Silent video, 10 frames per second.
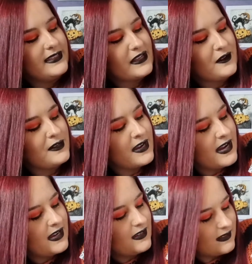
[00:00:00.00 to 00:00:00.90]

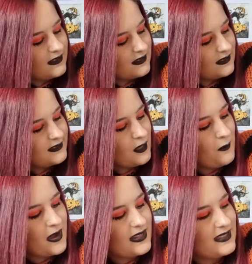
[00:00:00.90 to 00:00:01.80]
donut, so
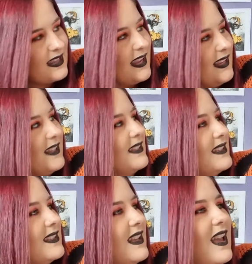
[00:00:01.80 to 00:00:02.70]
many things.